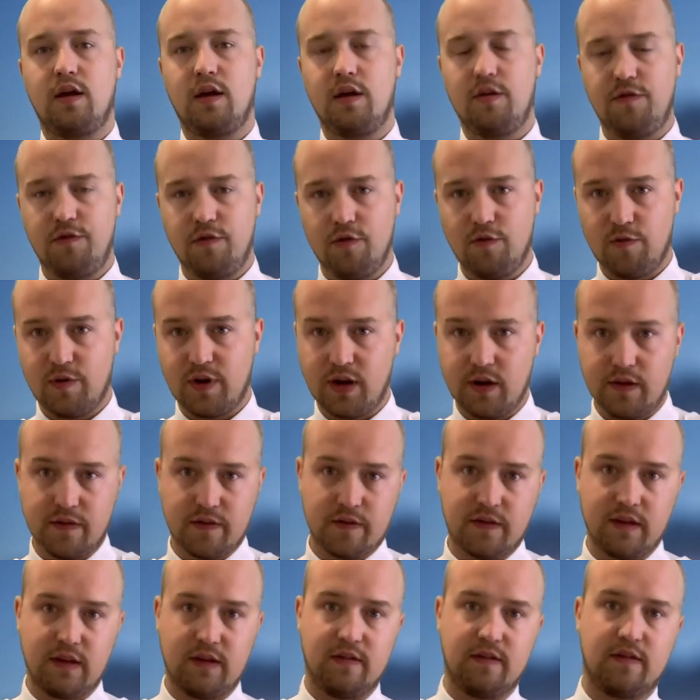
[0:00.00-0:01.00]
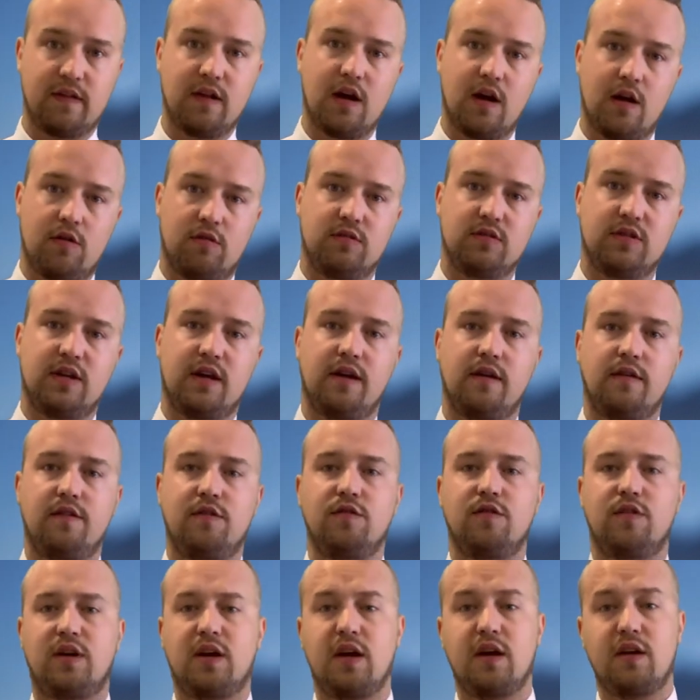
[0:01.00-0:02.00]
If you write things down and
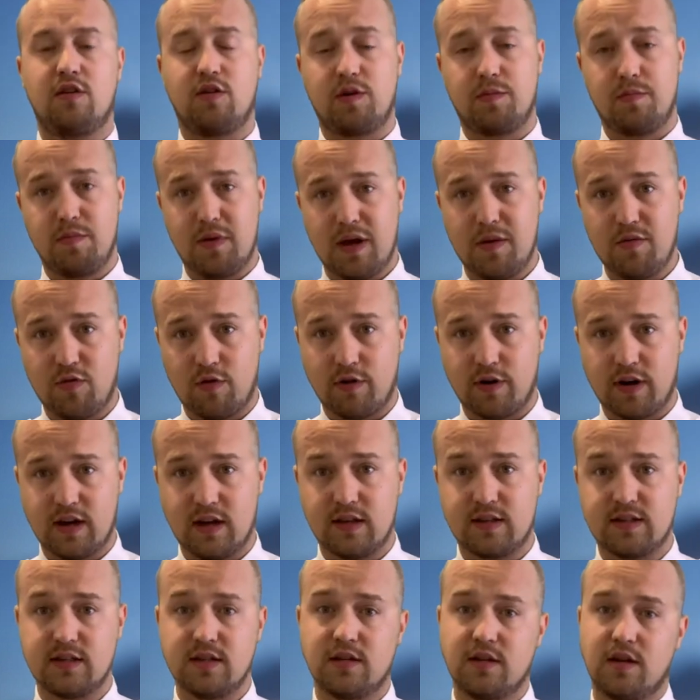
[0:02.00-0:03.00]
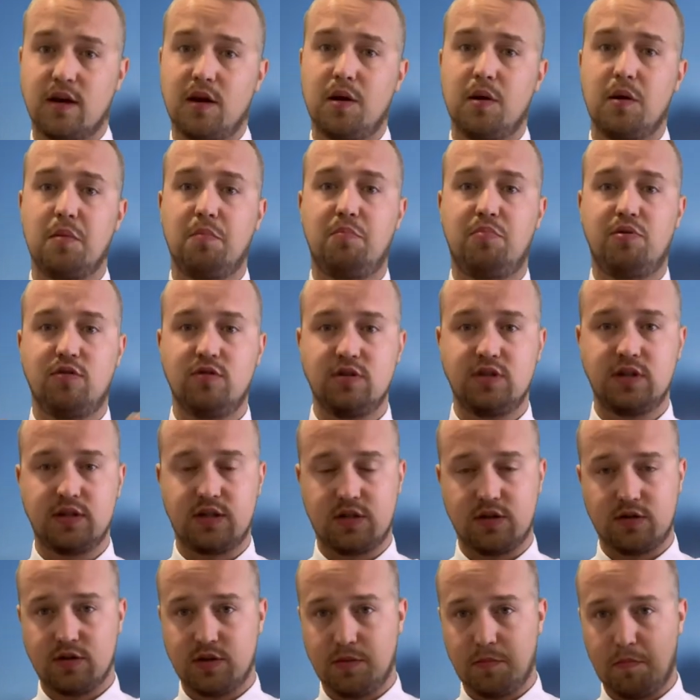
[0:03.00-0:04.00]
you cannot memorize it, put it
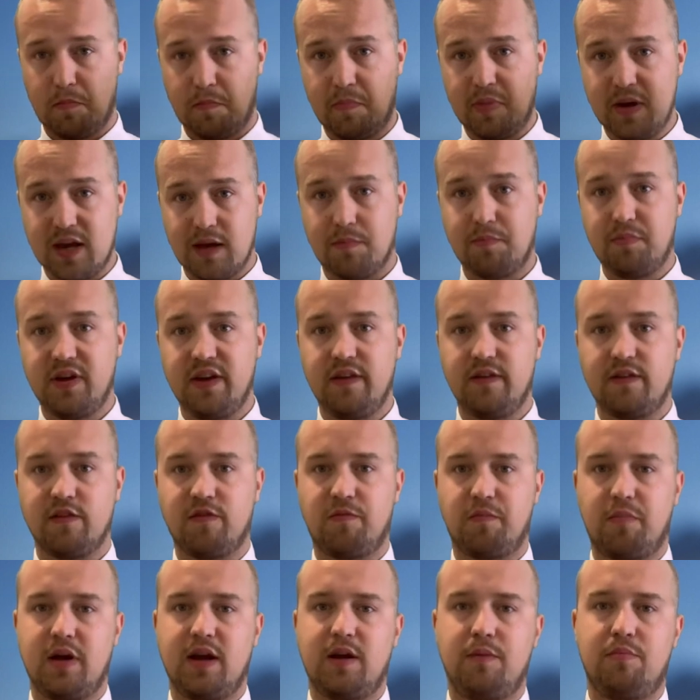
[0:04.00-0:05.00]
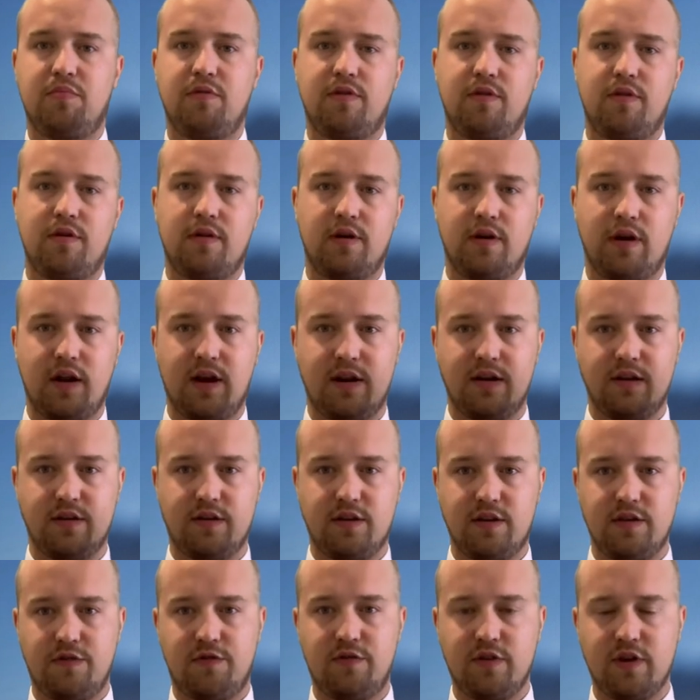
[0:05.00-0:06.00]
on a big piece of paper in a
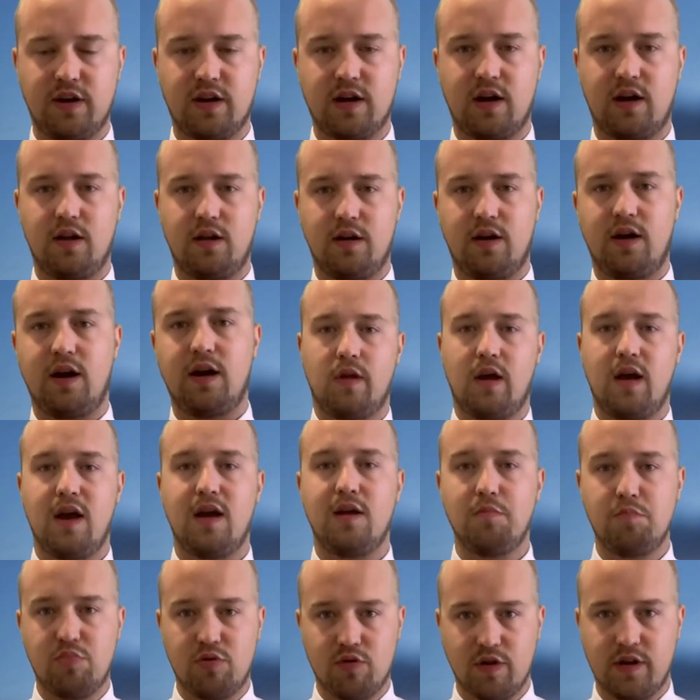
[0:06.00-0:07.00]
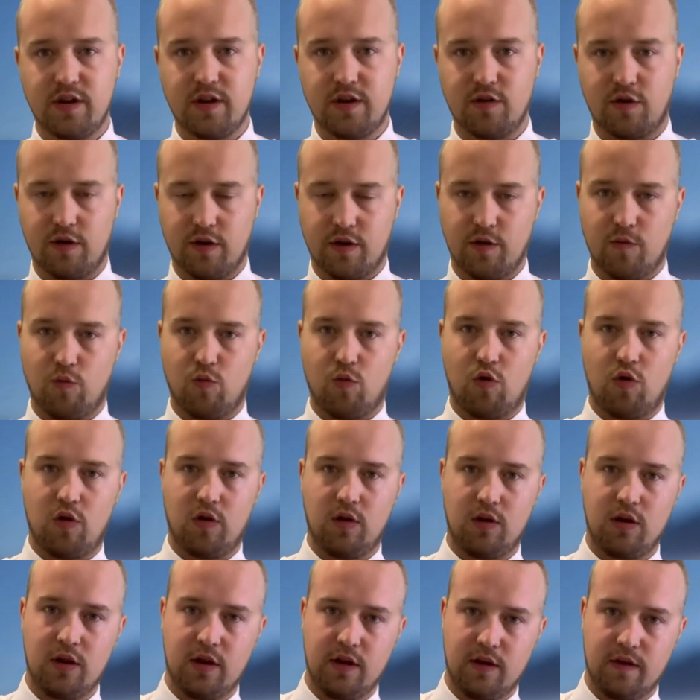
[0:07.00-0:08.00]
different color and put it on the
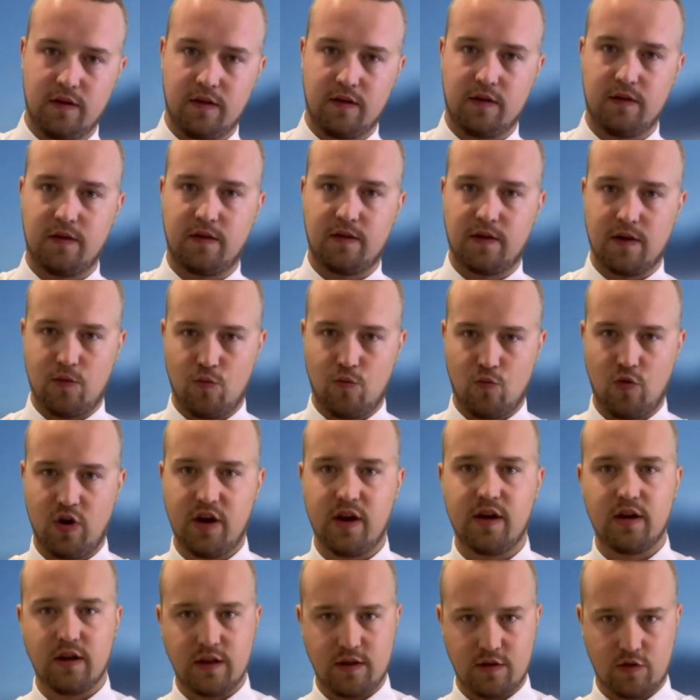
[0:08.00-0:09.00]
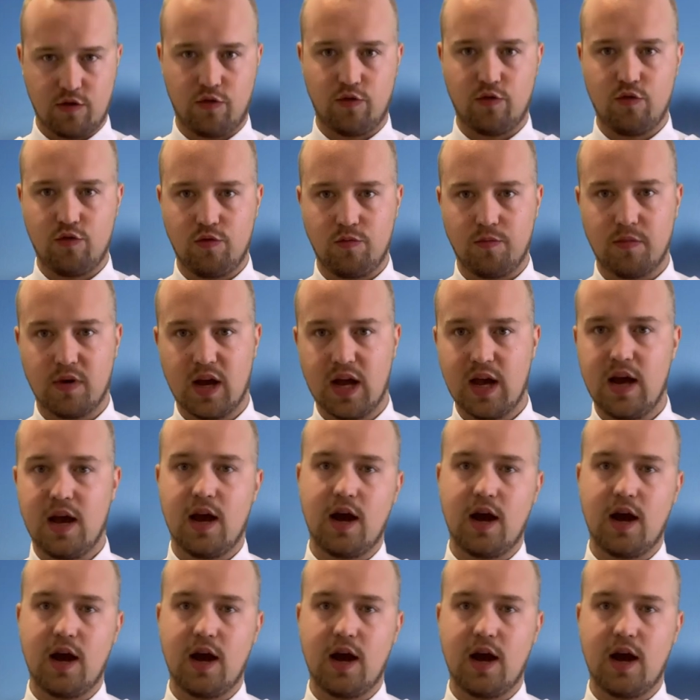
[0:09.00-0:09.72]
wall somewhere in your room.